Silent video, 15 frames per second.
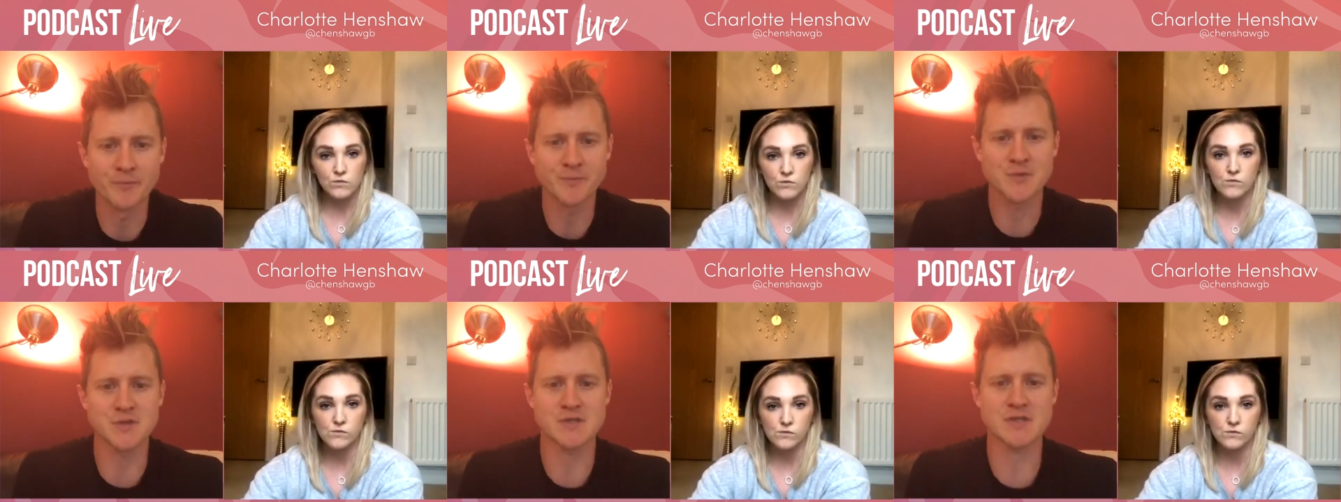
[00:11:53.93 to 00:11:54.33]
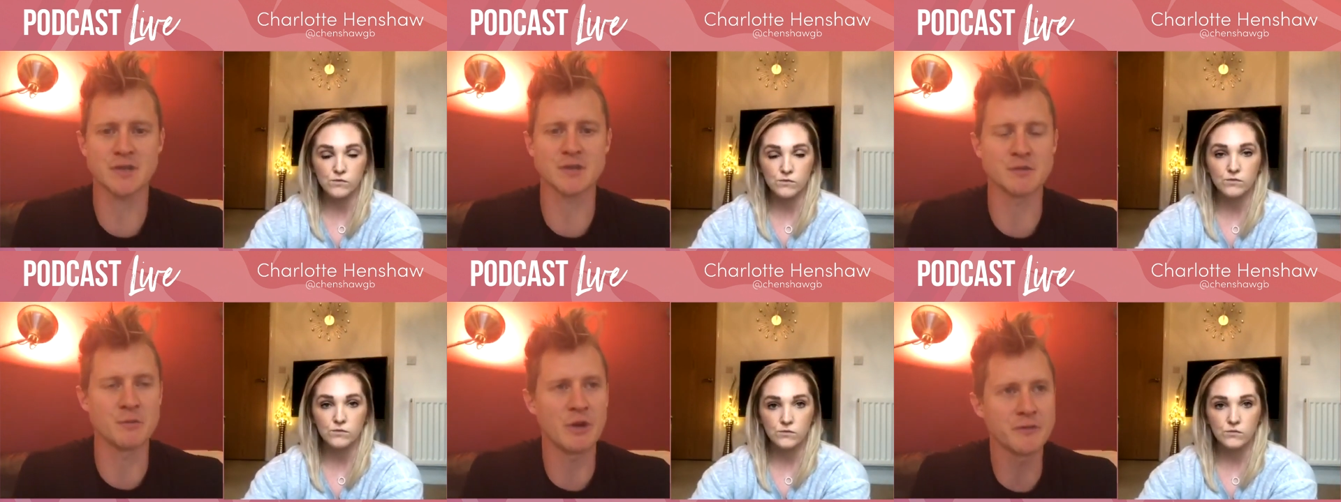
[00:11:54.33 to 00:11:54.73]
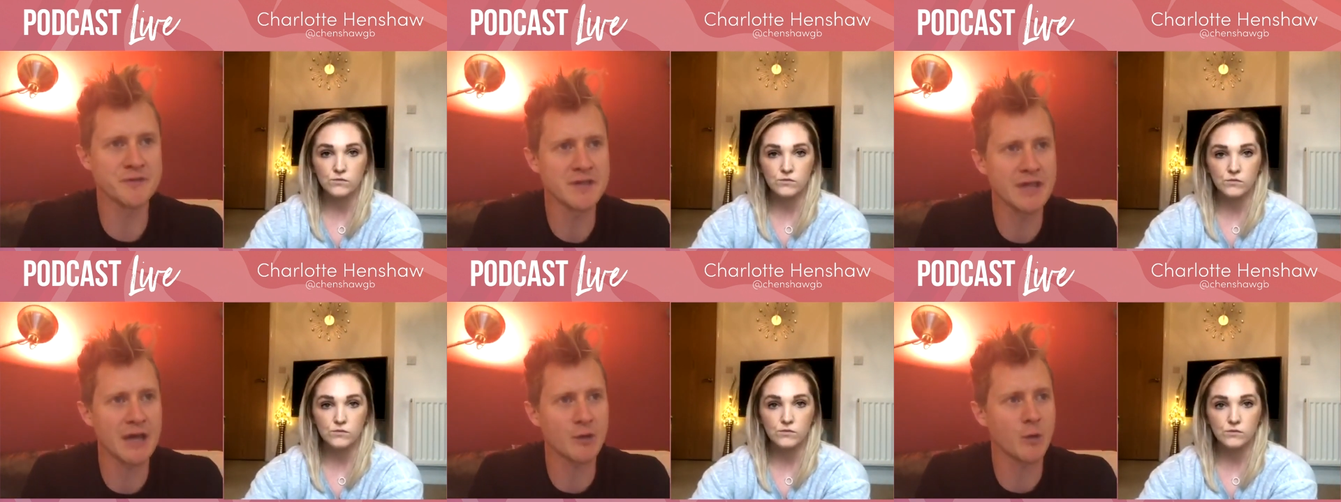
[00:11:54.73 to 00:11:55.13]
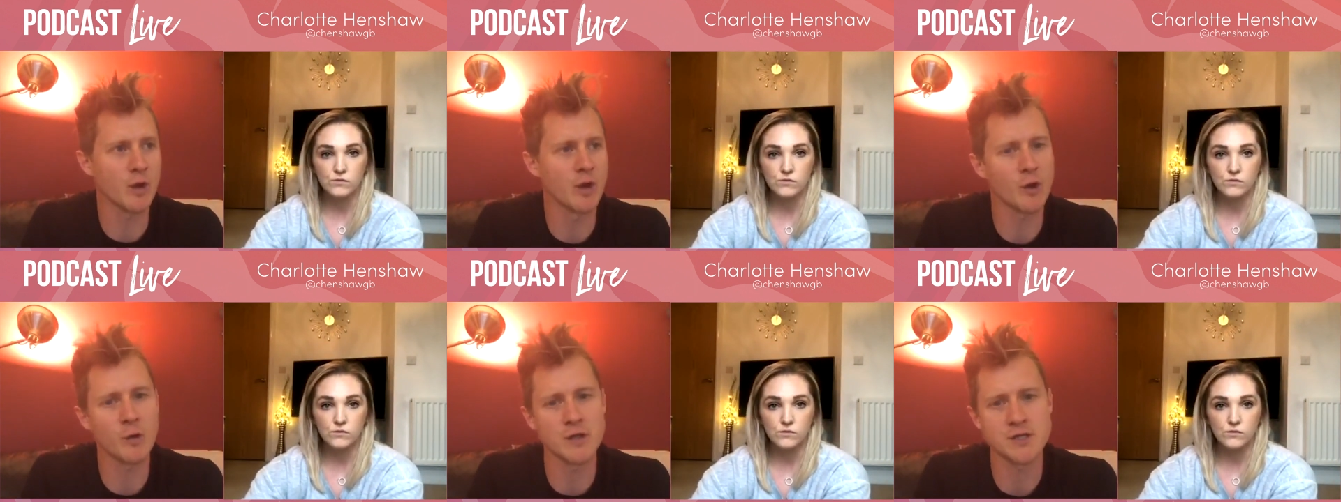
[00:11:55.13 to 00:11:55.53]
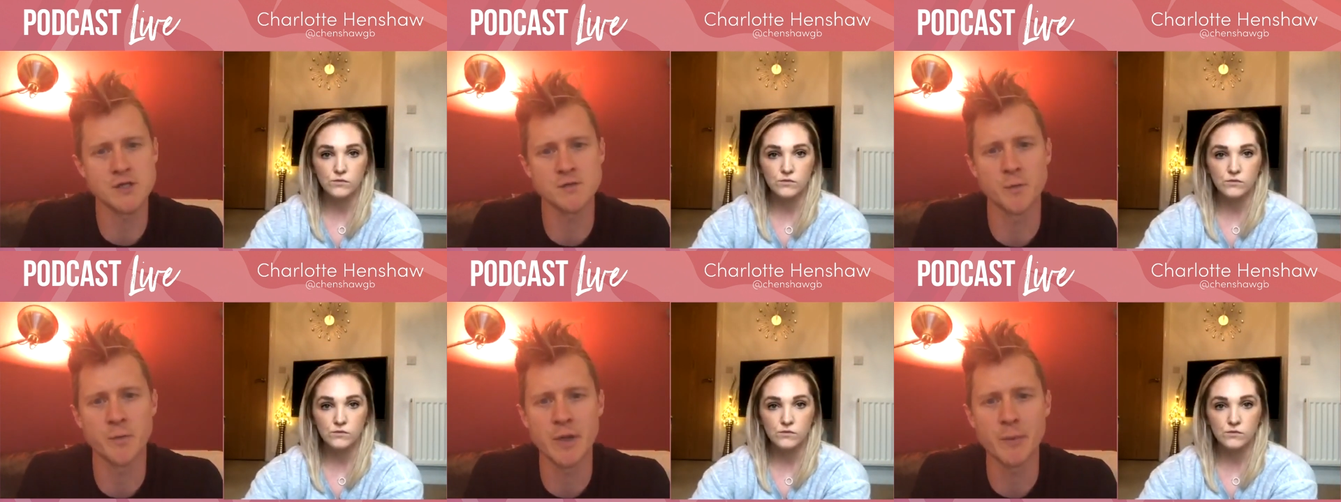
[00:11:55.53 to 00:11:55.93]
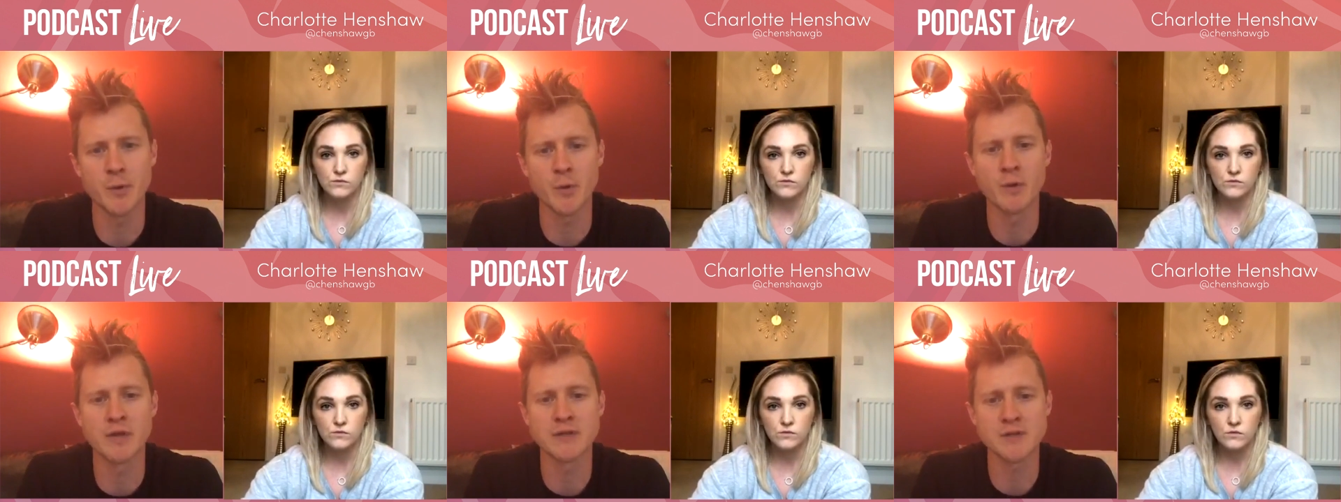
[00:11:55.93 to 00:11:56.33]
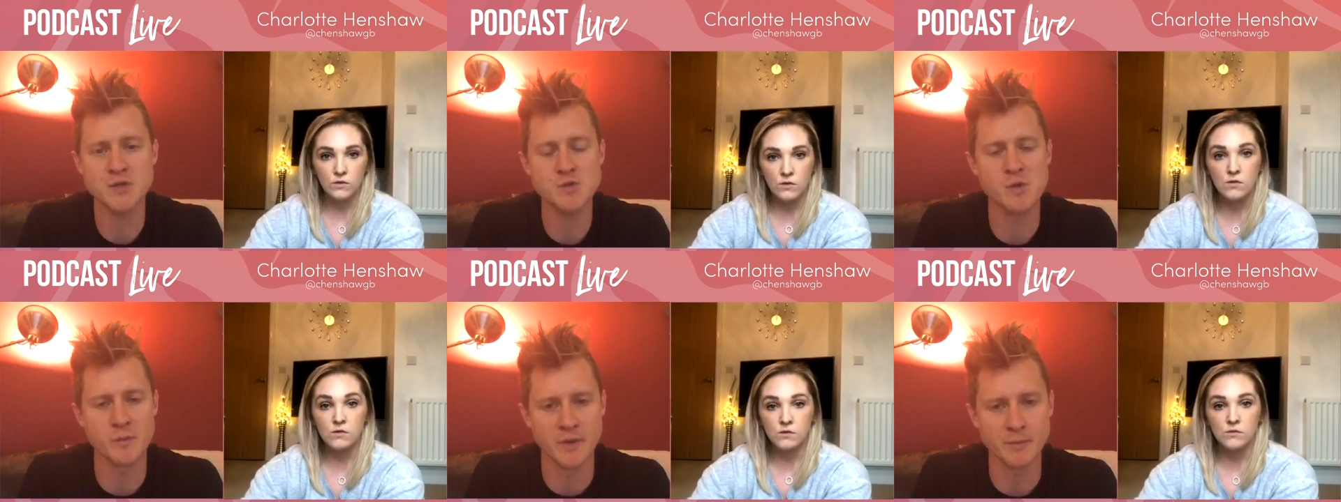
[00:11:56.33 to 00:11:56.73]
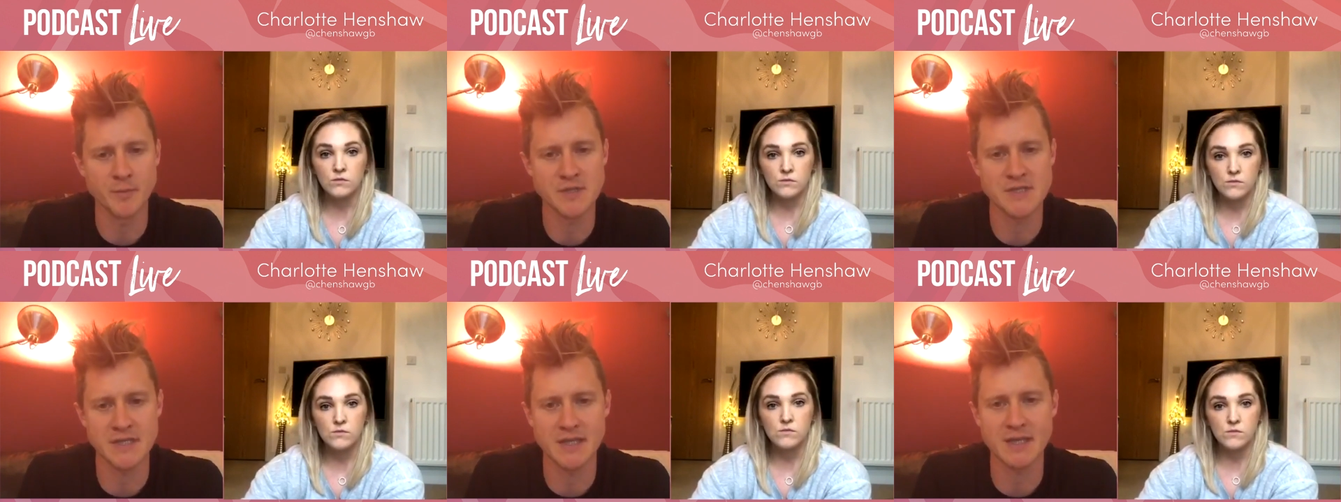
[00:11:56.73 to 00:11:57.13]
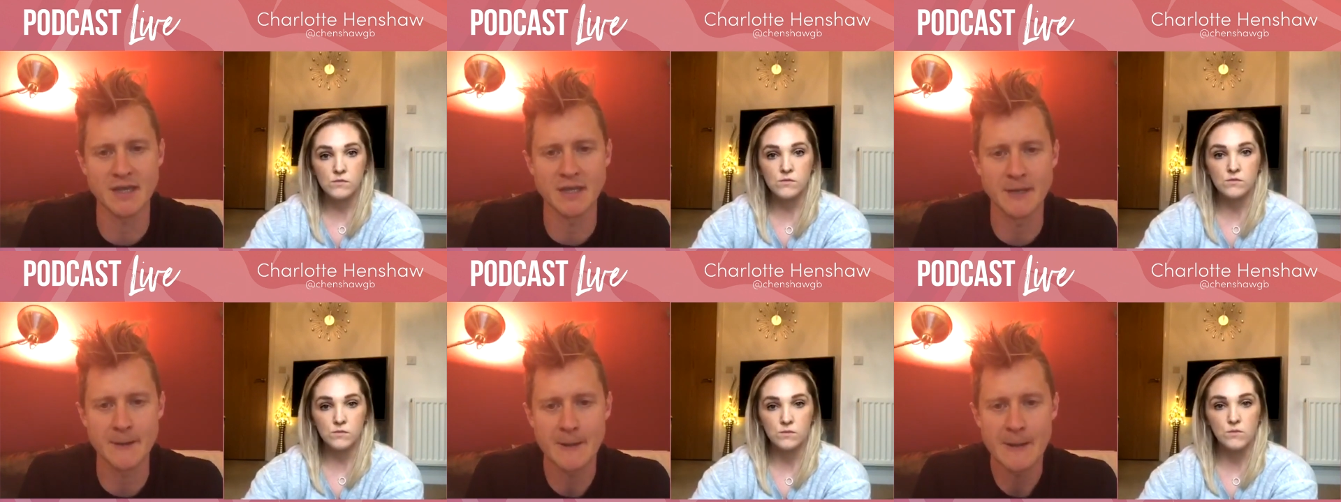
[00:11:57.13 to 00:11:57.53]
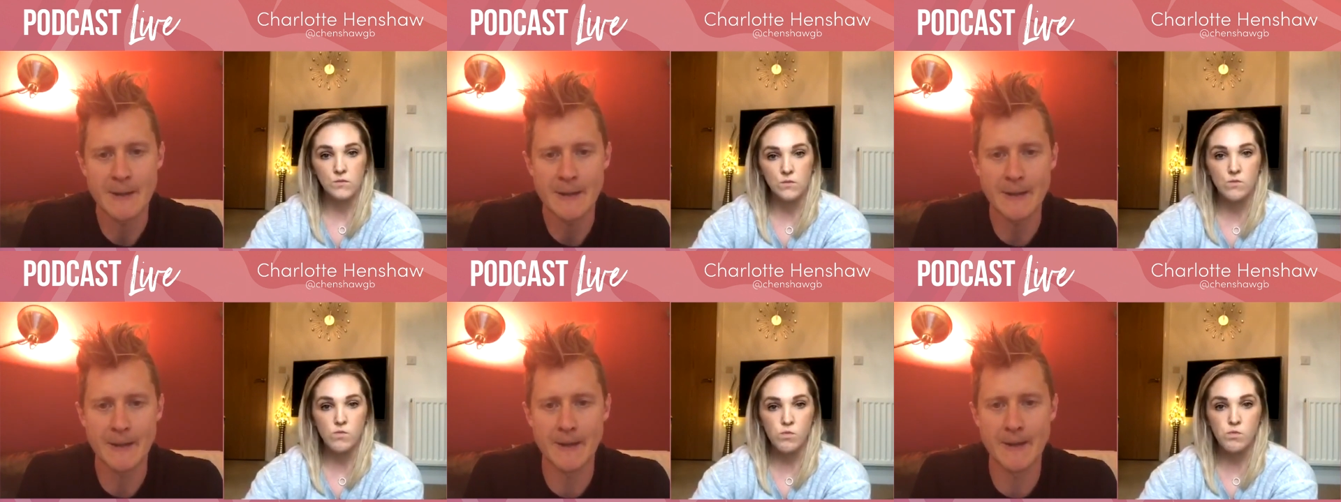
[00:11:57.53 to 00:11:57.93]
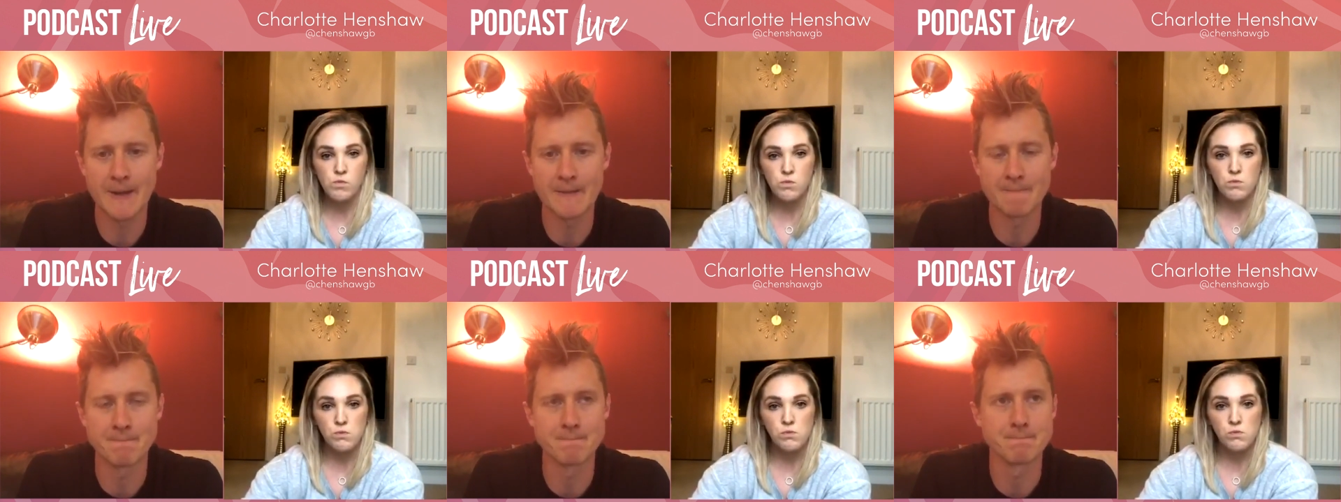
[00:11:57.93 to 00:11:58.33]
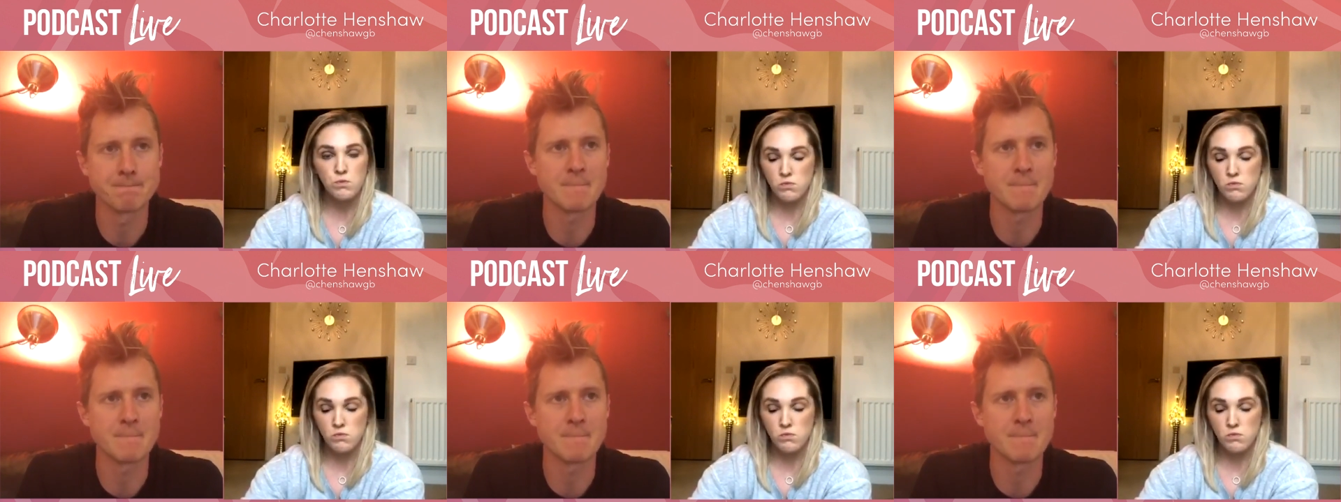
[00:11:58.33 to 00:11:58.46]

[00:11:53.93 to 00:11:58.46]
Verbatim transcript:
Speaker 1: Mm. Just we often get a lot of questions from people who are in swimming, particularly um,